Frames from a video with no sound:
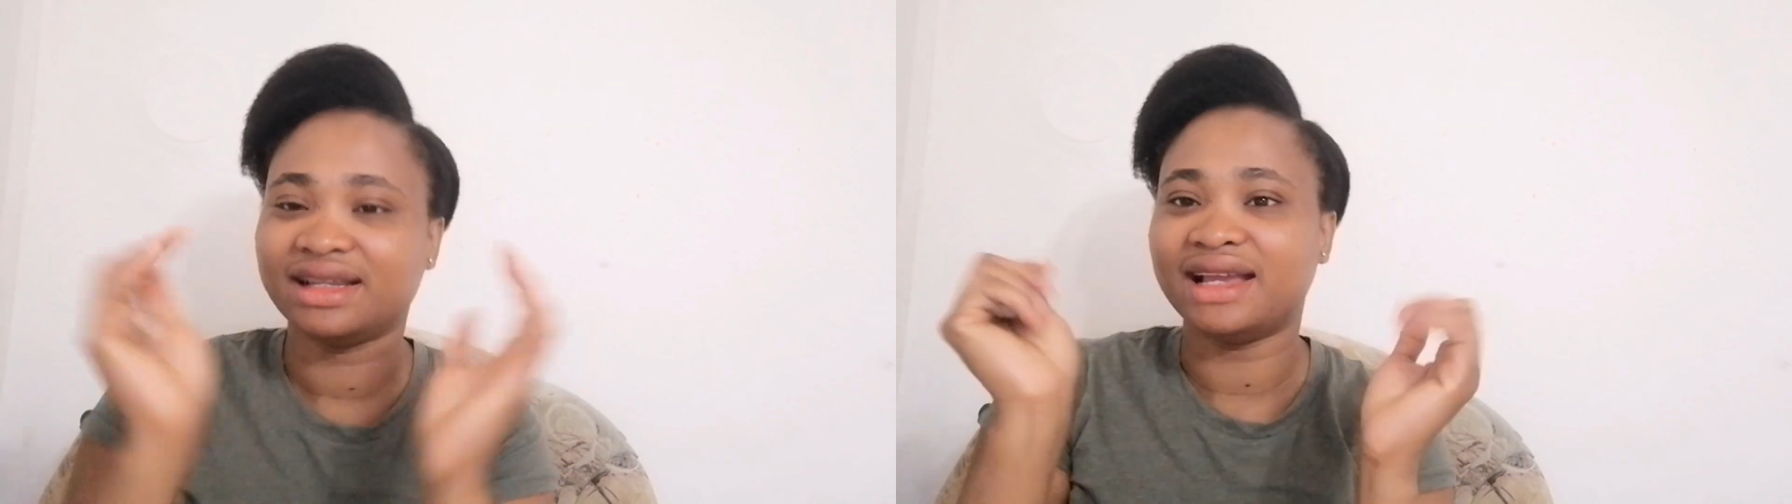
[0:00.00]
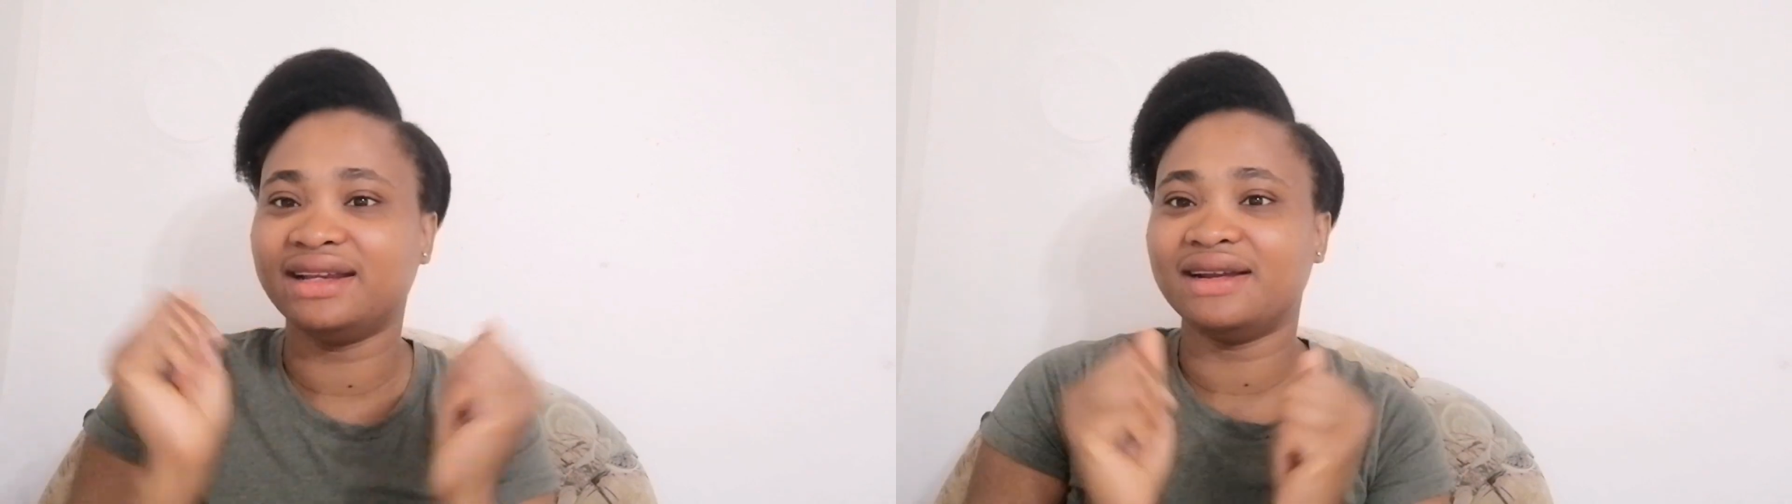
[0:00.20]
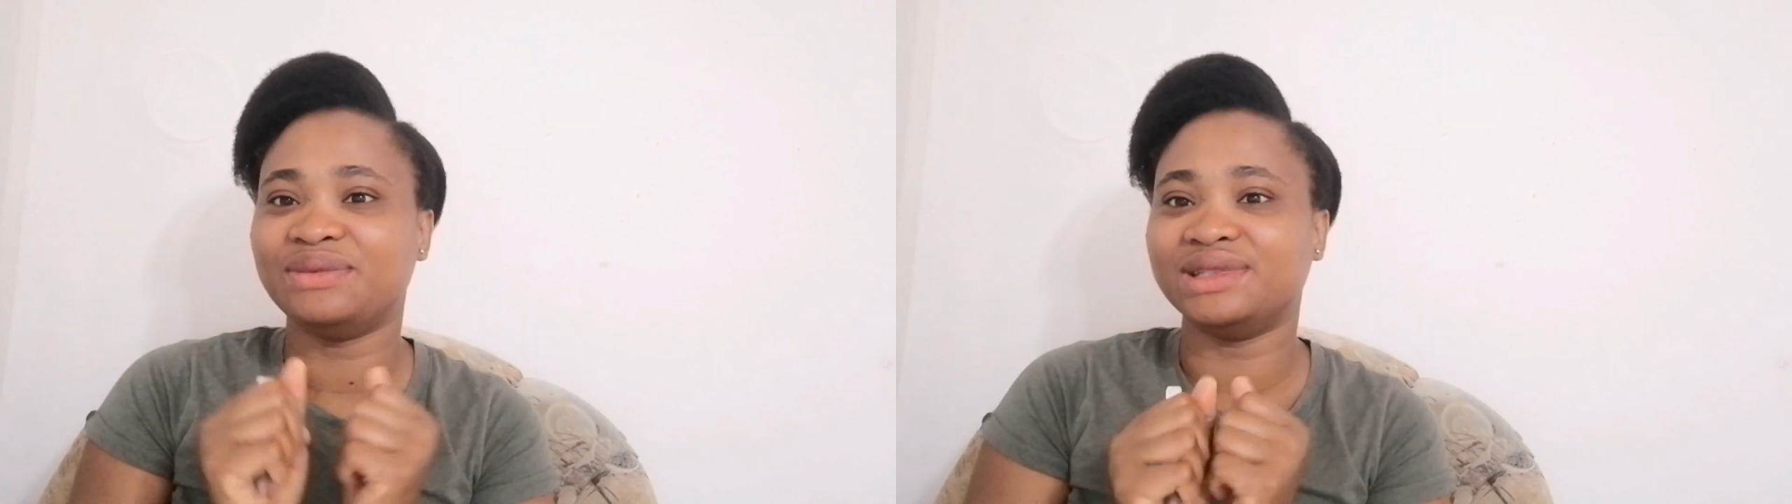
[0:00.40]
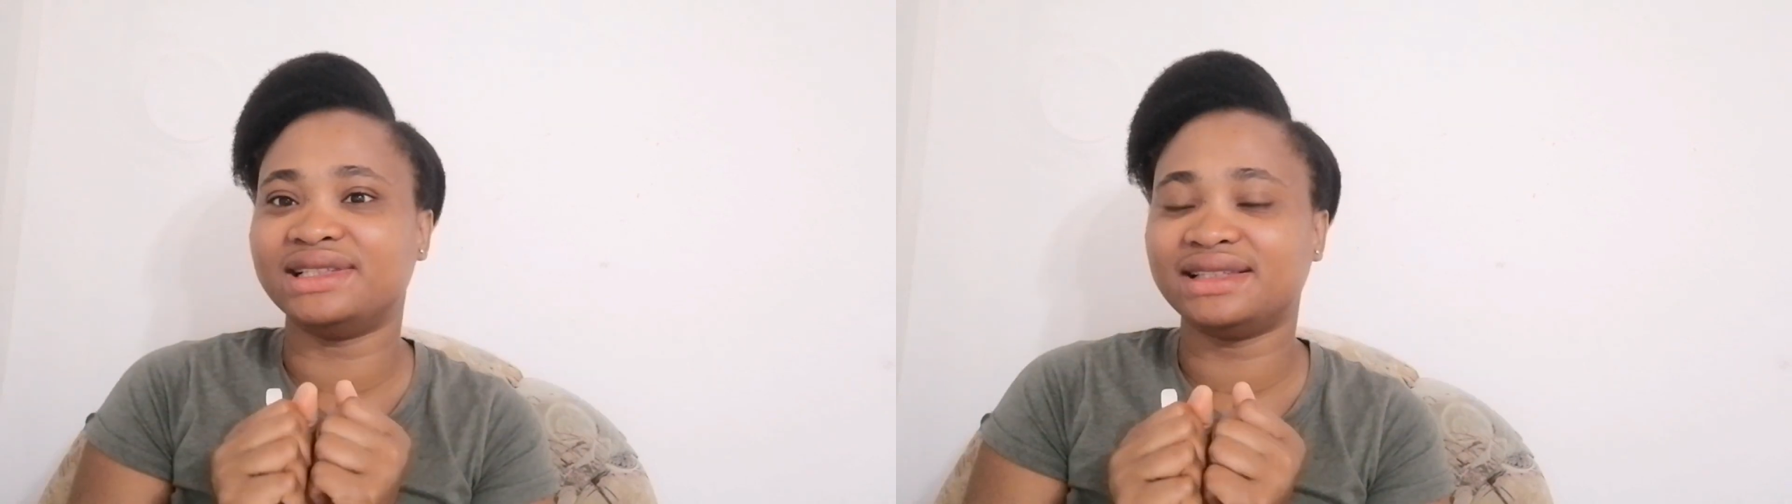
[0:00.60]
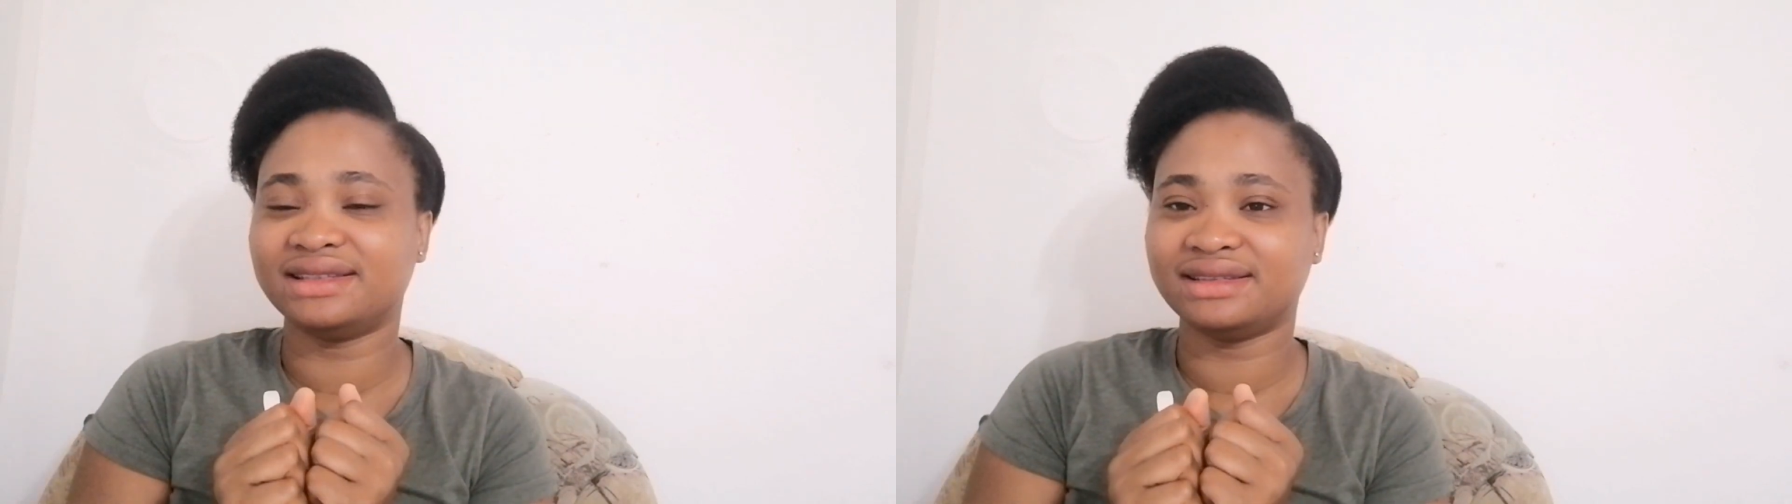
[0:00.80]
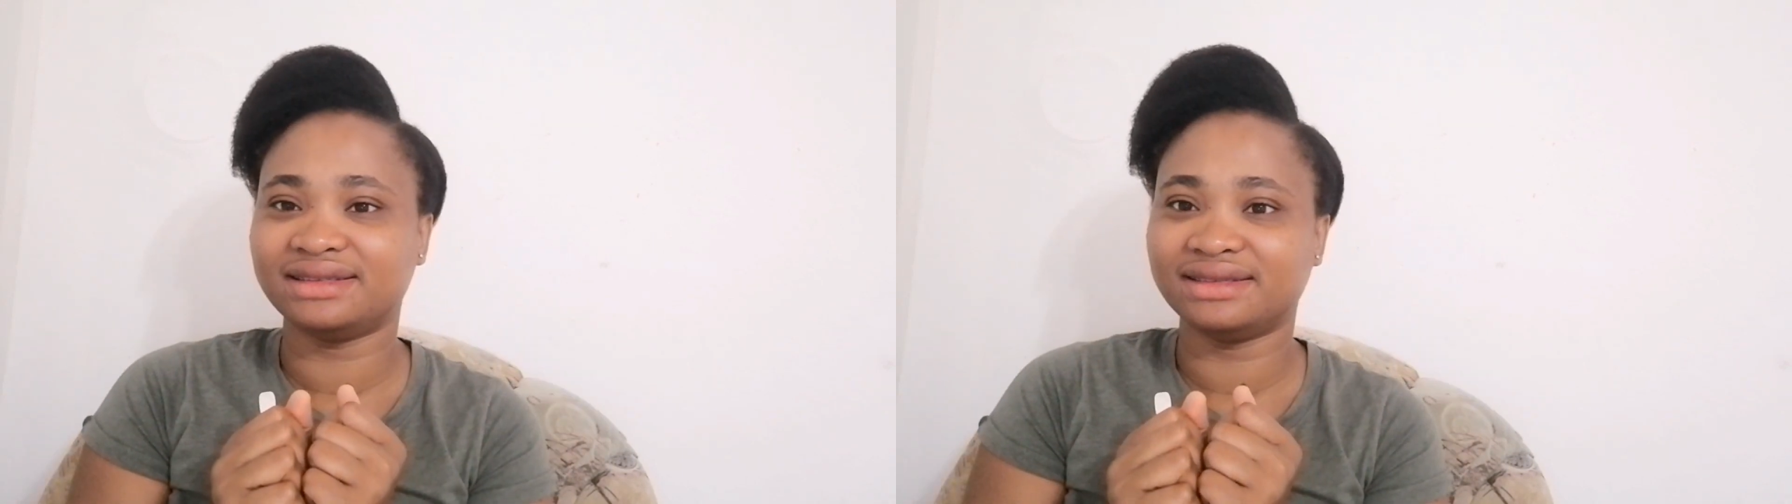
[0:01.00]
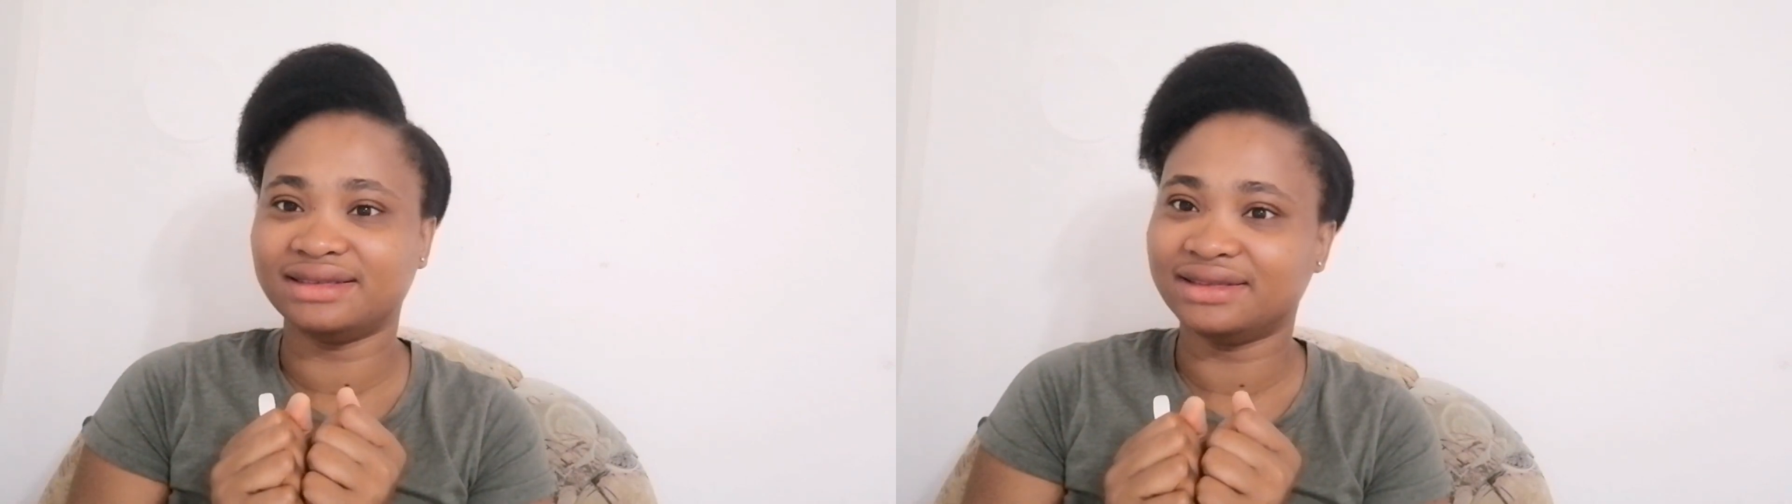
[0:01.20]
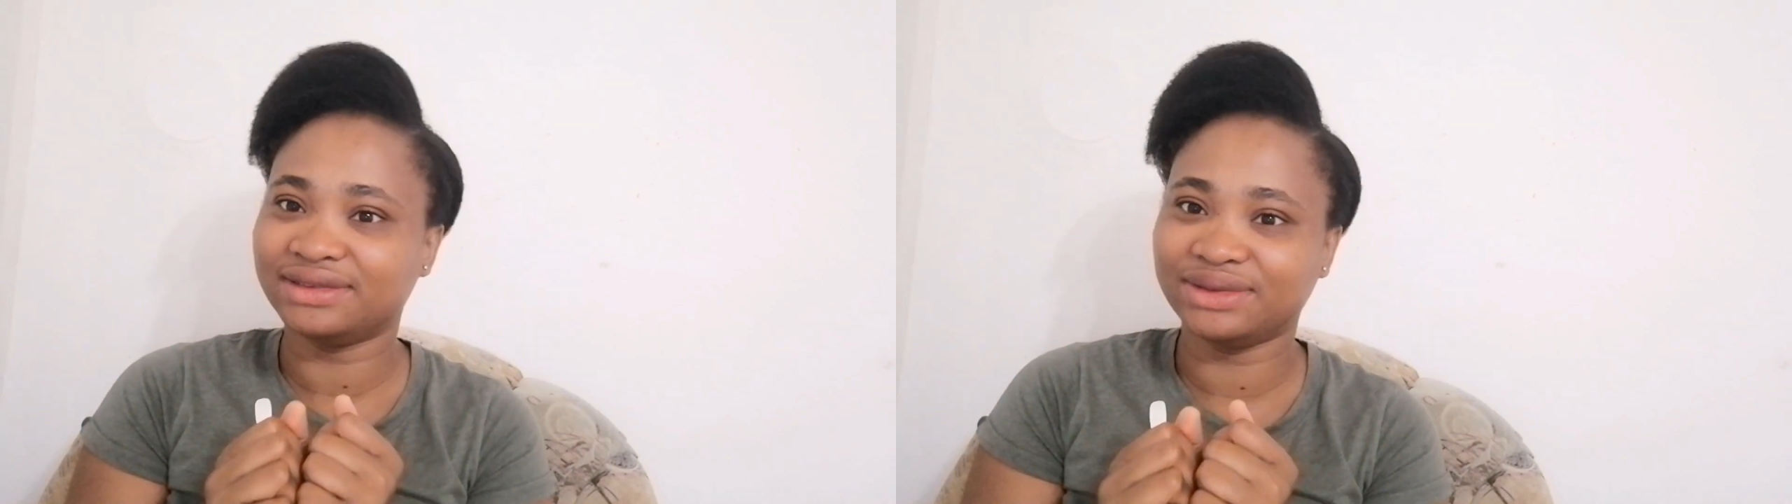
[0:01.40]
I grab it.
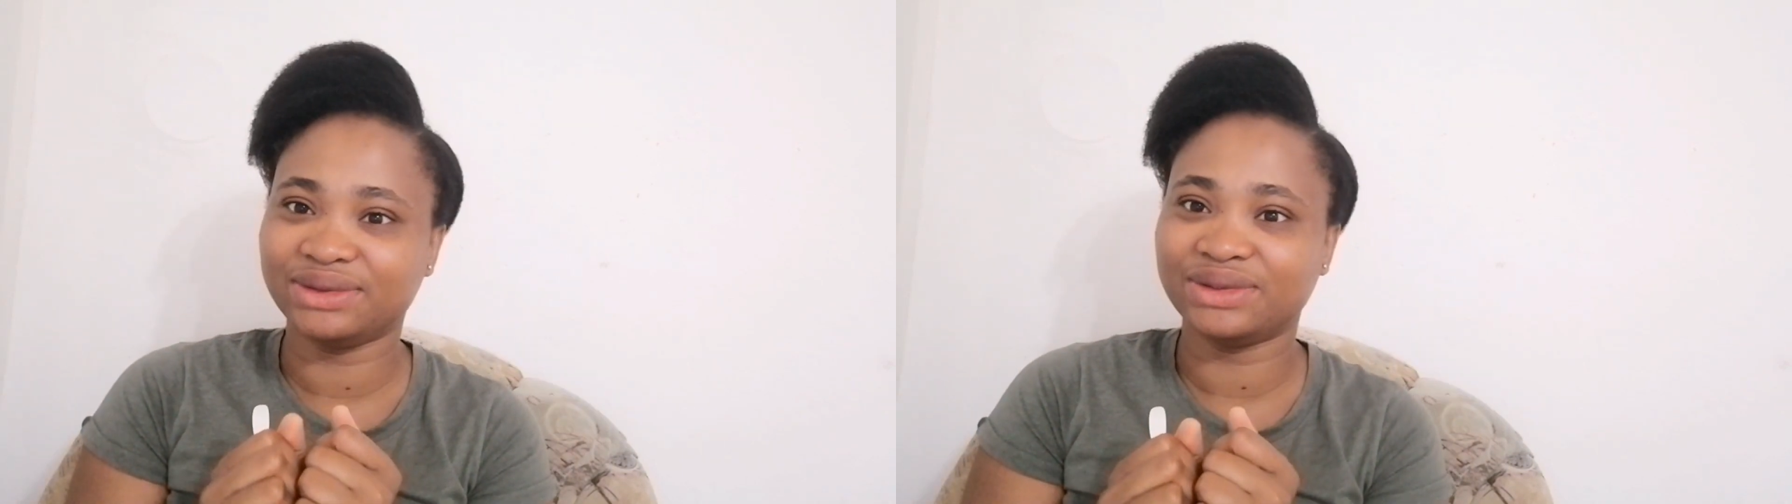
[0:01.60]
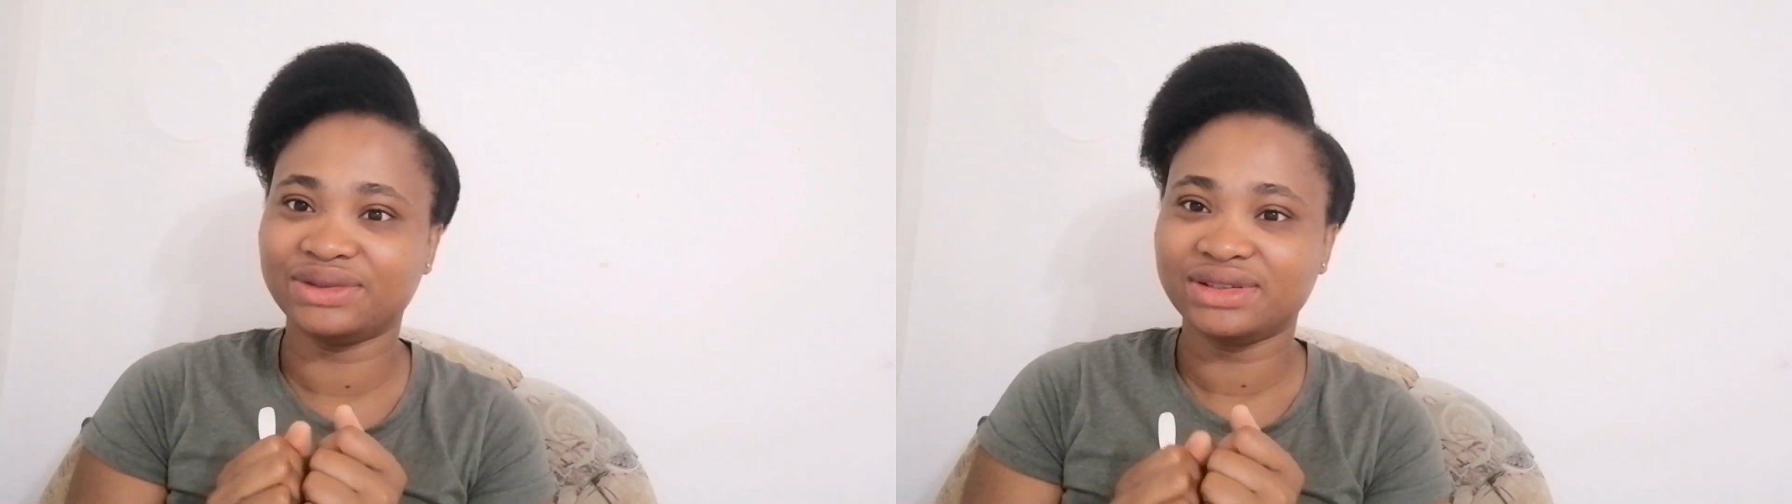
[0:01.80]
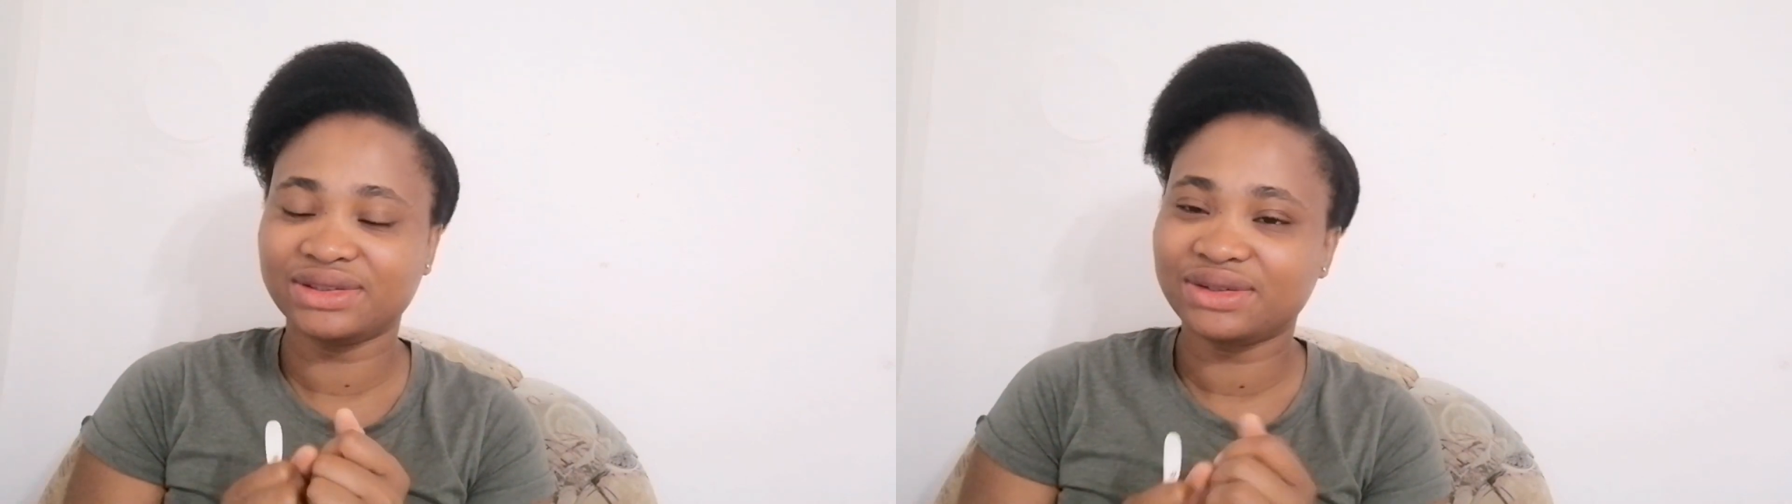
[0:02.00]
You know?